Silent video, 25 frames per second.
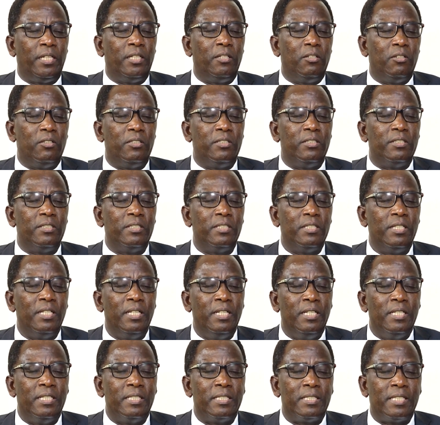on
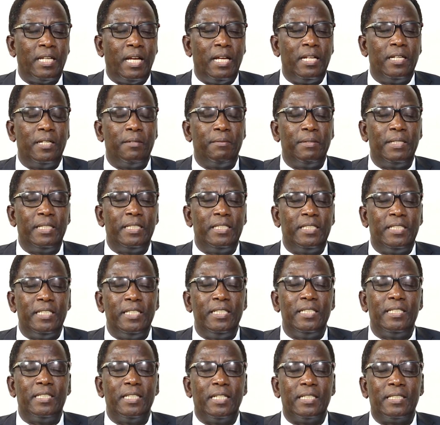Sunday, with
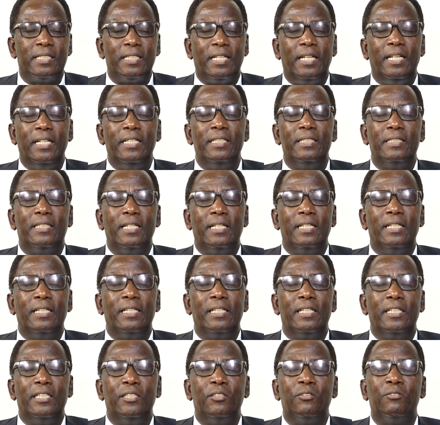Jesus
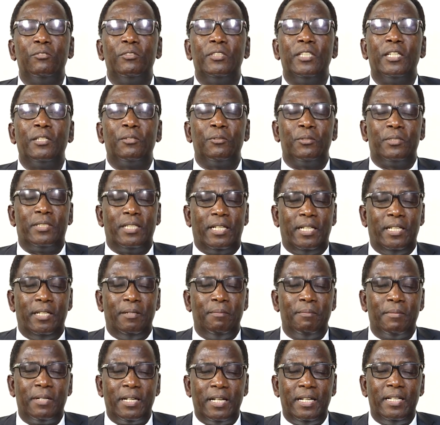entering into
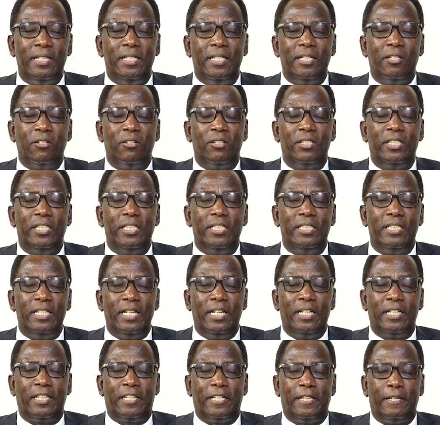Jerusalem, riding on a
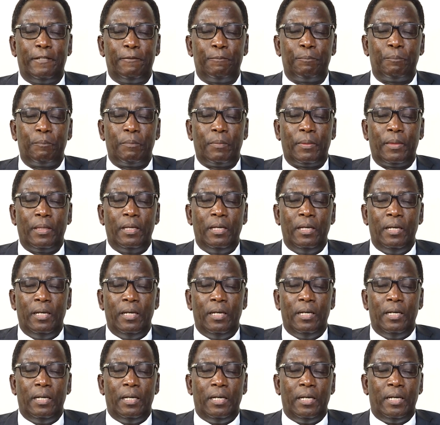donkey.
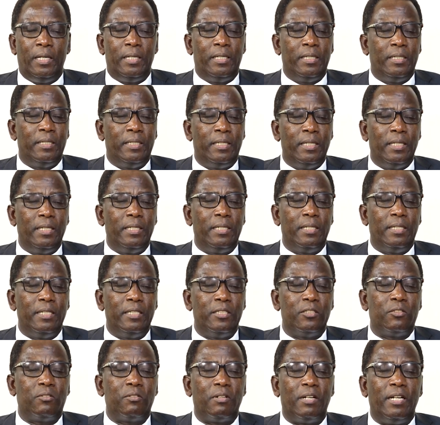And he did
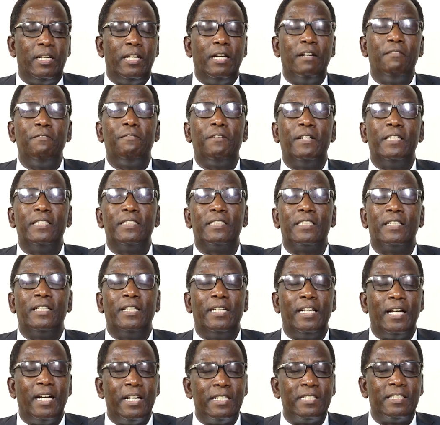this
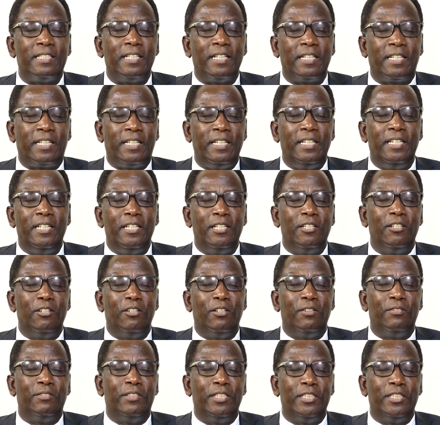triumphantly as the King of